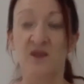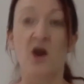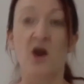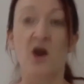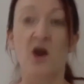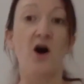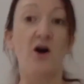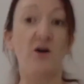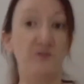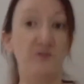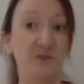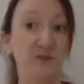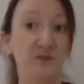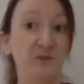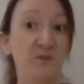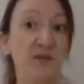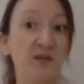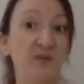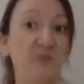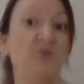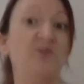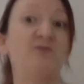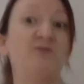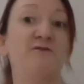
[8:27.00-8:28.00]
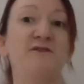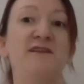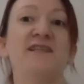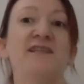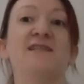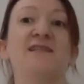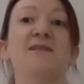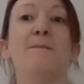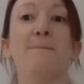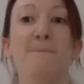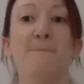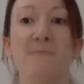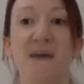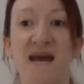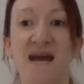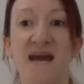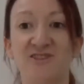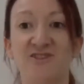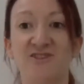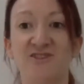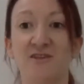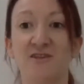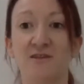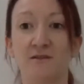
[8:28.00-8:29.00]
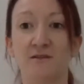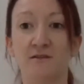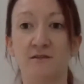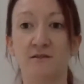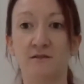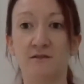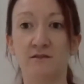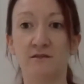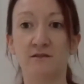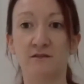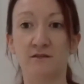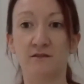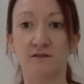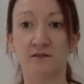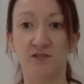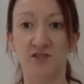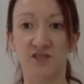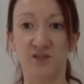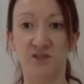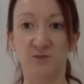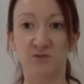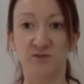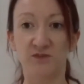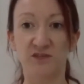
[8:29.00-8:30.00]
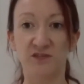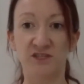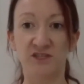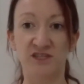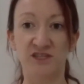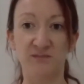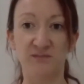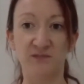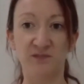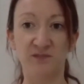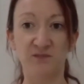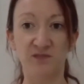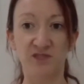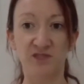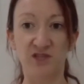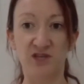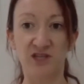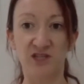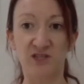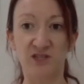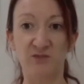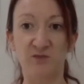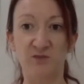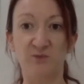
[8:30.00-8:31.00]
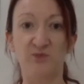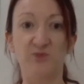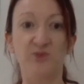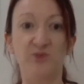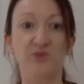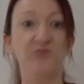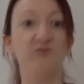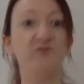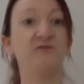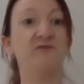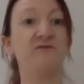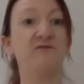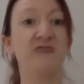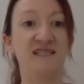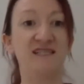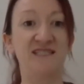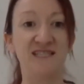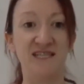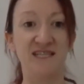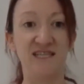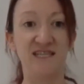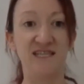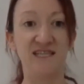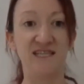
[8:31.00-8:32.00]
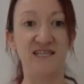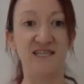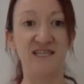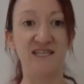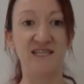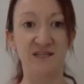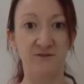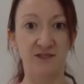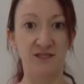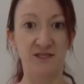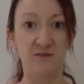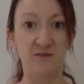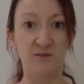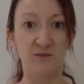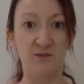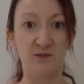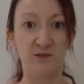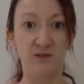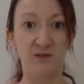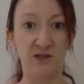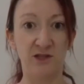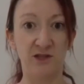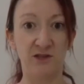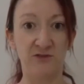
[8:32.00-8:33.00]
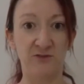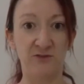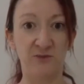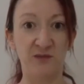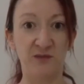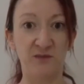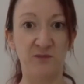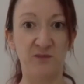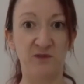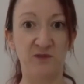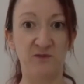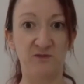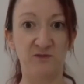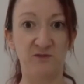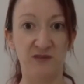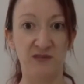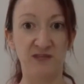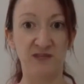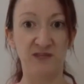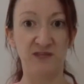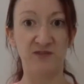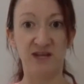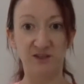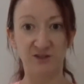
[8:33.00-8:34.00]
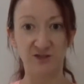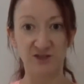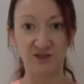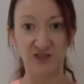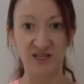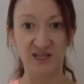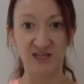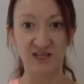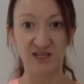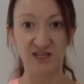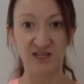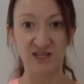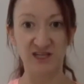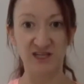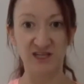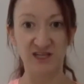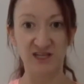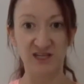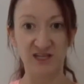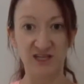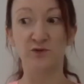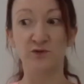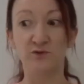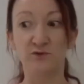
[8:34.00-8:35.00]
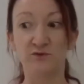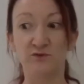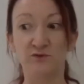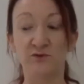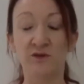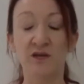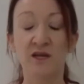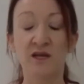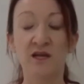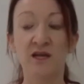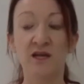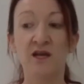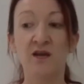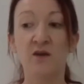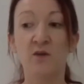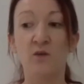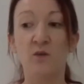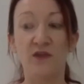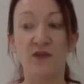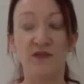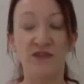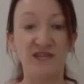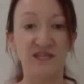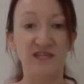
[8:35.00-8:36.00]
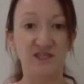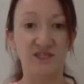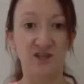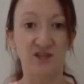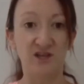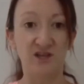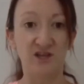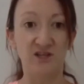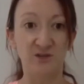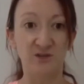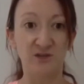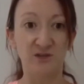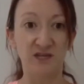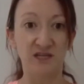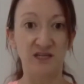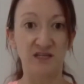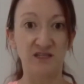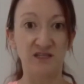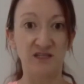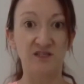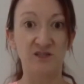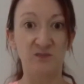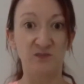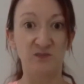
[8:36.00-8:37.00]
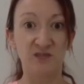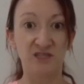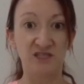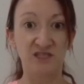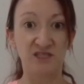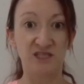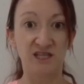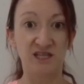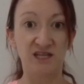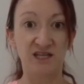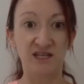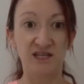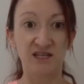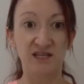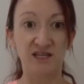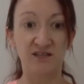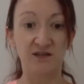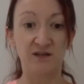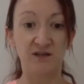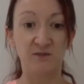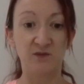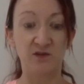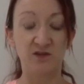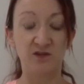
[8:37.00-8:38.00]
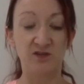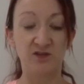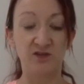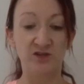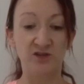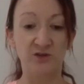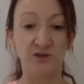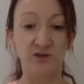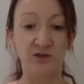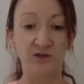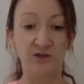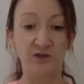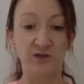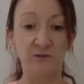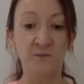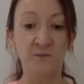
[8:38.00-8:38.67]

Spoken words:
often people feel better. Some of their symptoms start to improve. Fatigue, for example, a lot of people find their energy levels improve when they start doing some of this technique that I'm going to show you.